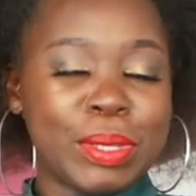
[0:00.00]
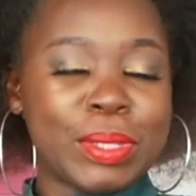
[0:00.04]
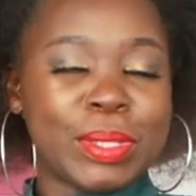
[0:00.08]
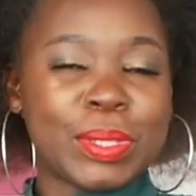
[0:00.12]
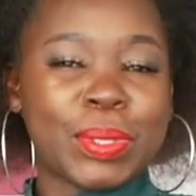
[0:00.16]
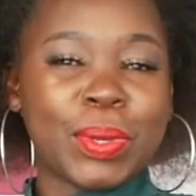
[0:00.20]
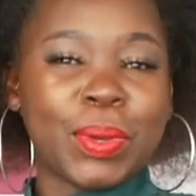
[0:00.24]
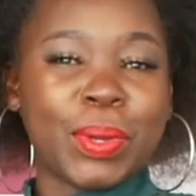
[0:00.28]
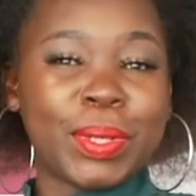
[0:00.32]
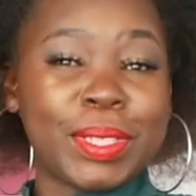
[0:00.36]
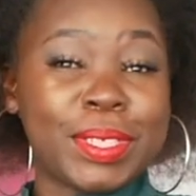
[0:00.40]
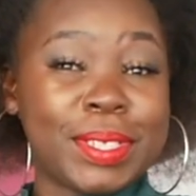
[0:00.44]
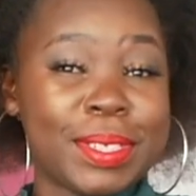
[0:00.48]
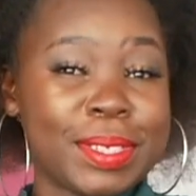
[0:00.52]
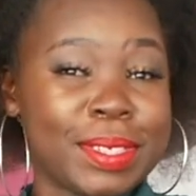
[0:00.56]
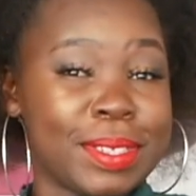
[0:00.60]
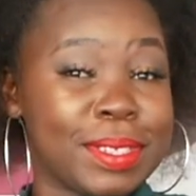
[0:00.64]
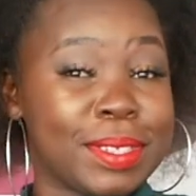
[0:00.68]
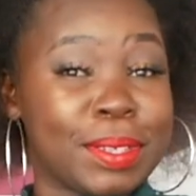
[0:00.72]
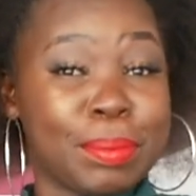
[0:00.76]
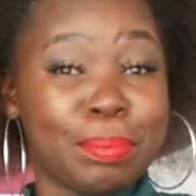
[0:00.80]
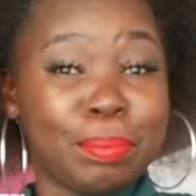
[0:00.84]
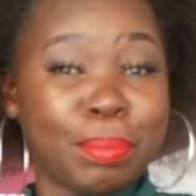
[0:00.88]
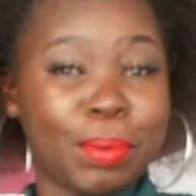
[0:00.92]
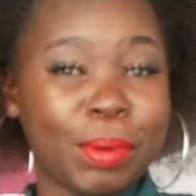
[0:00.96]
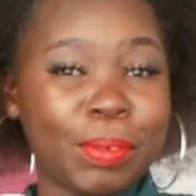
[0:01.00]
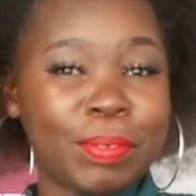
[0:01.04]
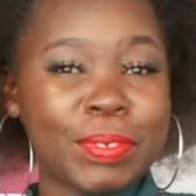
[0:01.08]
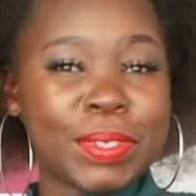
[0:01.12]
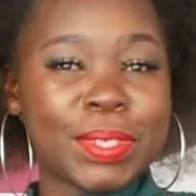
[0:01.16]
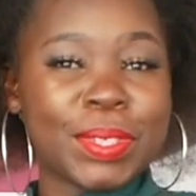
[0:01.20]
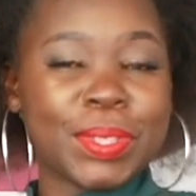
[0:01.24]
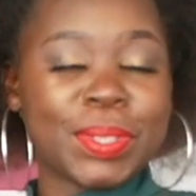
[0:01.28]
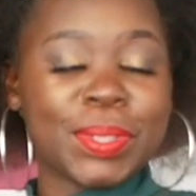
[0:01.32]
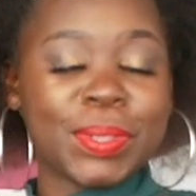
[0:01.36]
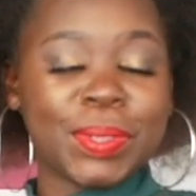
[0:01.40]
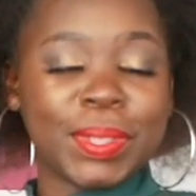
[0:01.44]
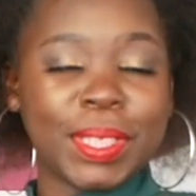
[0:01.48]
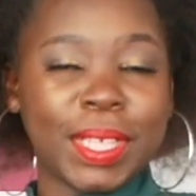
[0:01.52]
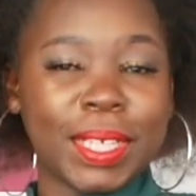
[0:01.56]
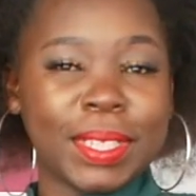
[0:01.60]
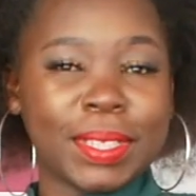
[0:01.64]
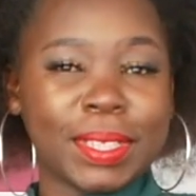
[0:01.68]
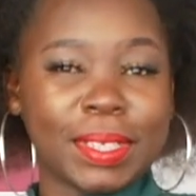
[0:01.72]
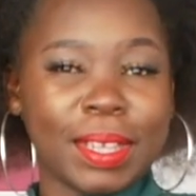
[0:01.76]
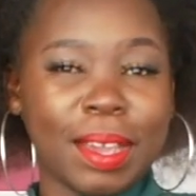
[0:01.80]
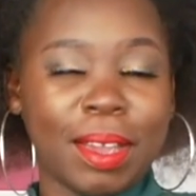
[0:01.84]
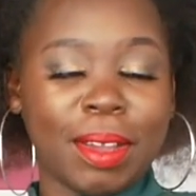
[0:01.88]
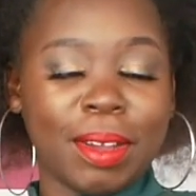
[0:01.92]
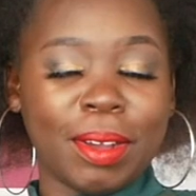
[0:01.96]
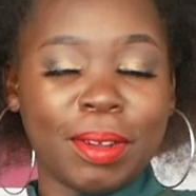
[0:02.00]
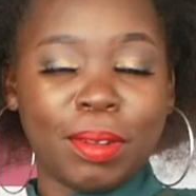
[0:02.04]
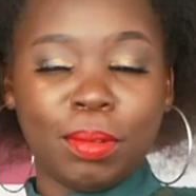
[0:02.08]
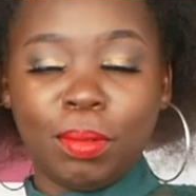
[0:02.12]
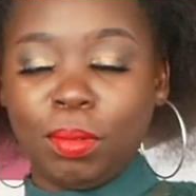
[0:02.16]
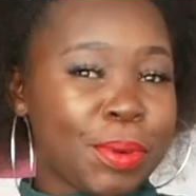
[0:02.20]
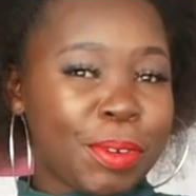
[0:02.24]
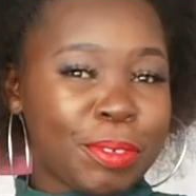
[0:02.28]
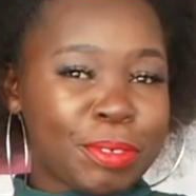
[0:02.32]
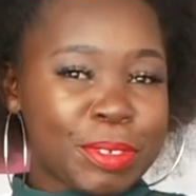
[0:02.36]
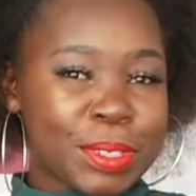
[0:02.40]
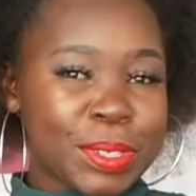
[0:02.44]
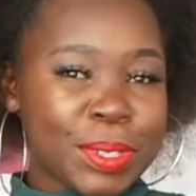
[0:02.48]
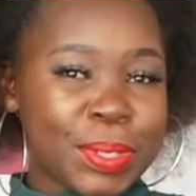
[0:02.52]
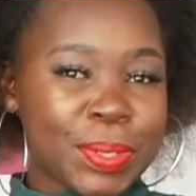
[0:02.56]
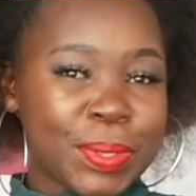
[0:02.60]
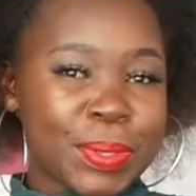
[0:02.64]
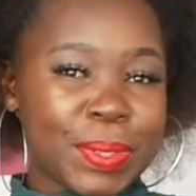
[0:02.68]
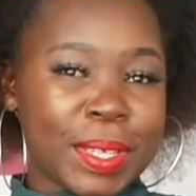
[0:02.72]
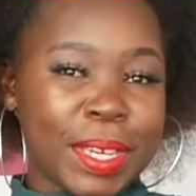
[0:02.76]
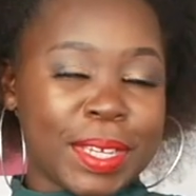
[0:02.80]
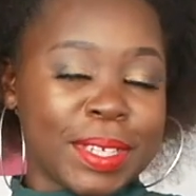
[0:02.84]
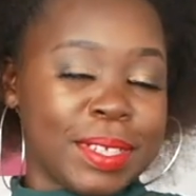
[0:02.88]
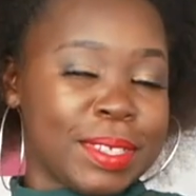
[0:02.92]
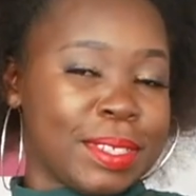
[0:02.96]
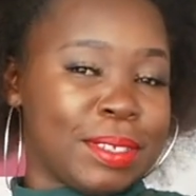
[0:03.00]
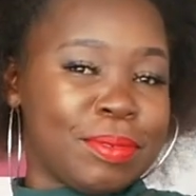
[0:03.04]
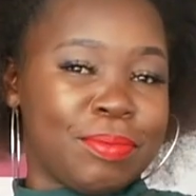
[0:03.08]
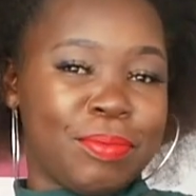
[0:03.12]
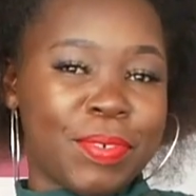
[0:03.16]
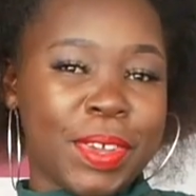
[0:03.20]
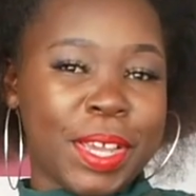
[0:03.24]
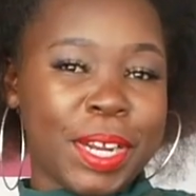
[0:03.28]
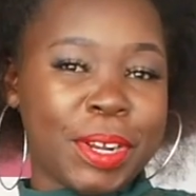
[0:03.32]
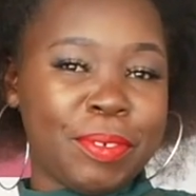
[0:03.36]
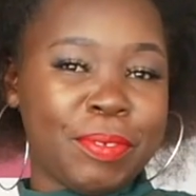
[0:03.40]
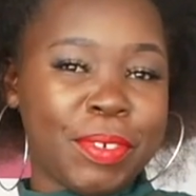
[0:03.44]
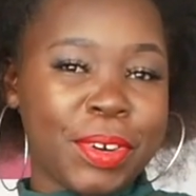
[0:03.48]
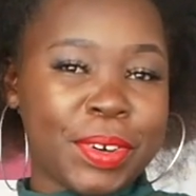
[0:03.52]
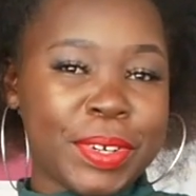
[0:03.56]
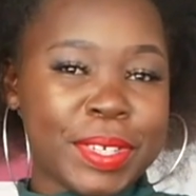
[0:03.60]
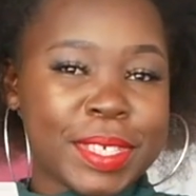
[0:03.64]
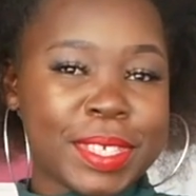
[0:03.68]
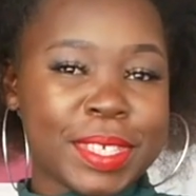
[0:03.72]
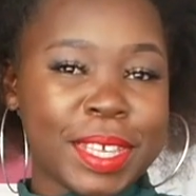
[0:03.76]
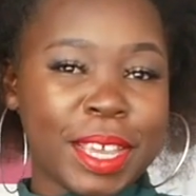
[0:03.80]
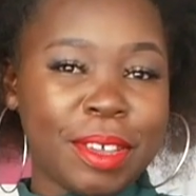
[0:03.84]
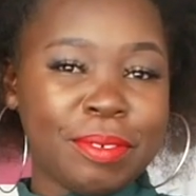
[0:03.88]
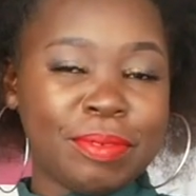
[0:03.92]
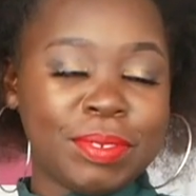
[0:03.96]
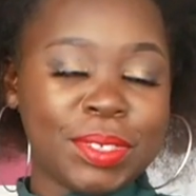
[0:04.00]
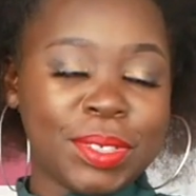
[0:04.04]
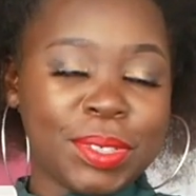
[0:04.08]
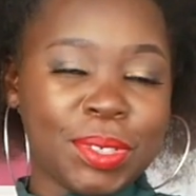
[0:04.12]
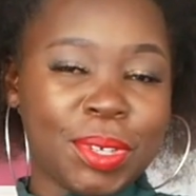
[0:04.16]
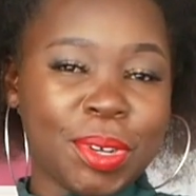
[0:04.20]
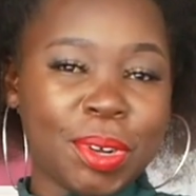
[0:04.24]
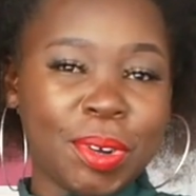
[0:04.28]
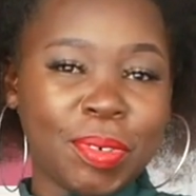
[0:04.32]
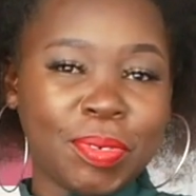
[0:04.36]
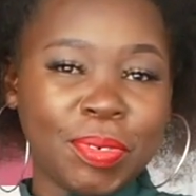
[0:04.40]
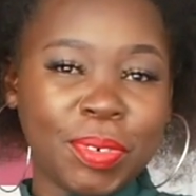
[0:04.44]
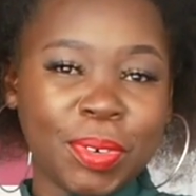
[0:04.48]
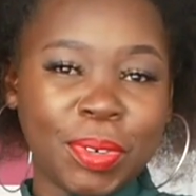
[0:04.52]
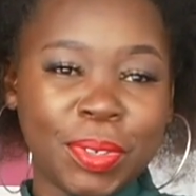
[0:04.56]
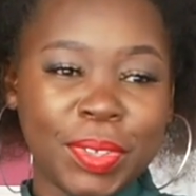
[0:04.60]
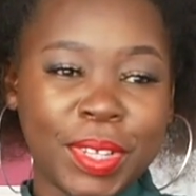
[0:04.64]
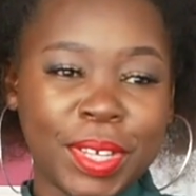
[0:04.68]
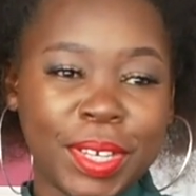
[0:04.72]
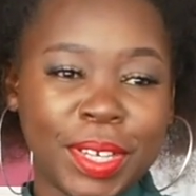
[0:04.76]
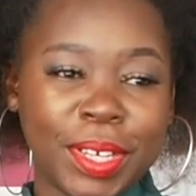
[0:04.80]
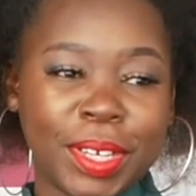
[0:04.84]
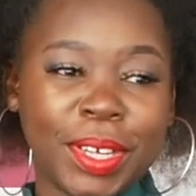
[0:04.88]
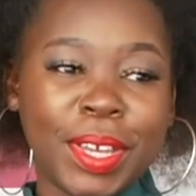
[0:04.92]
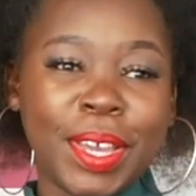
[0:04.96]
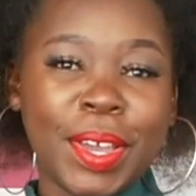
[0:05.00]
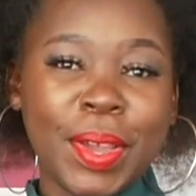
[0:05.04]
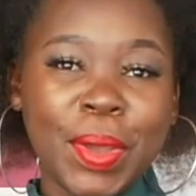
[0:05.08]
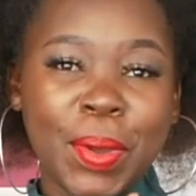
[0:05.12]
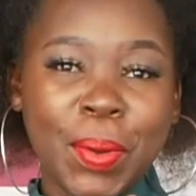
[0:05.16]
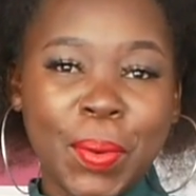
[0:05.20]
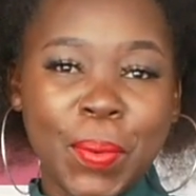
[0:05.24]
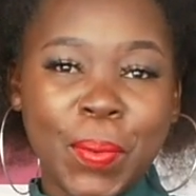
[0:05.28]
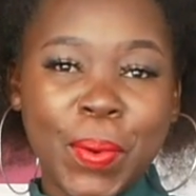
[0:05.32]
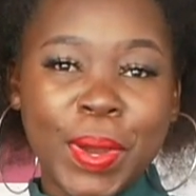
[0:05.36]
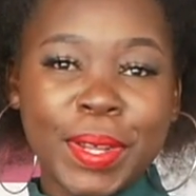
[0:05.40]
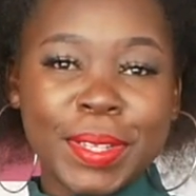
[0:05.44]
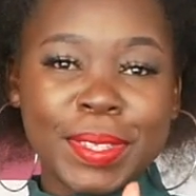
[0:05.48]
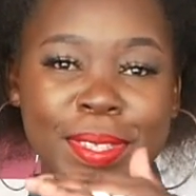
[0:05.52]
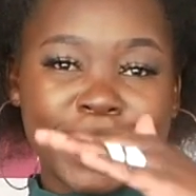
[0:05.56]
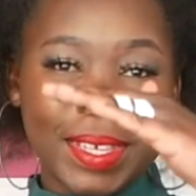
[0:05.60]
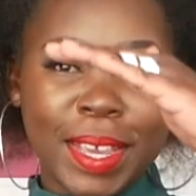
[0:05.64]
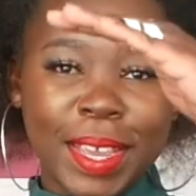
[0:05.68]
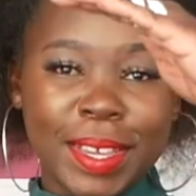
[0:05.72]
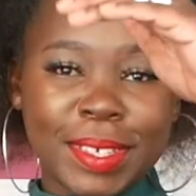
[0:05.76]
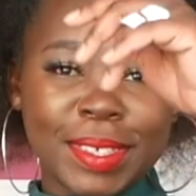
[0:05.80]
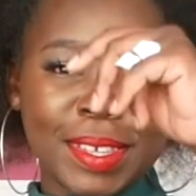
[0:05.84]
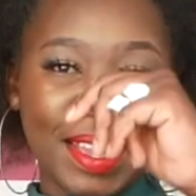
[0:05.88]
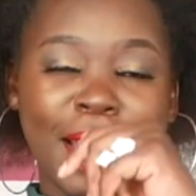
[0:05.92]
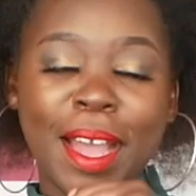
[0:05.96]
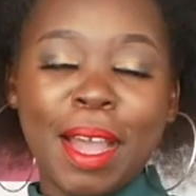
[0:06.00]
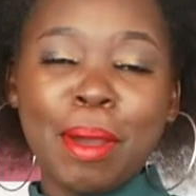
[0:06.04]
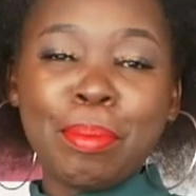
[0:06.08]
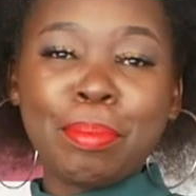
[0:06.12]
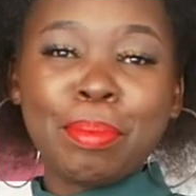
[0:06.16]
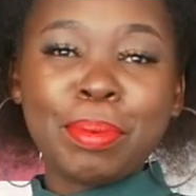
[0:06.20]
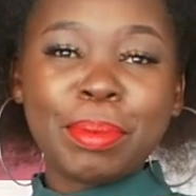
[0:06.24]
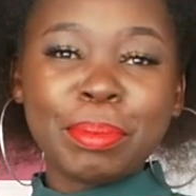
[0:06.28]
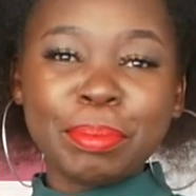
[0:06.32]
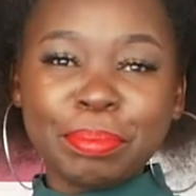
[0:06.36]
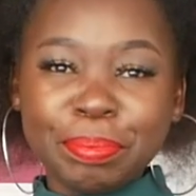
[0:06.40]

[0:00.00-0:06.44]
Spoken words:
So it just proves to you that it's very, very safe to go for the one size up.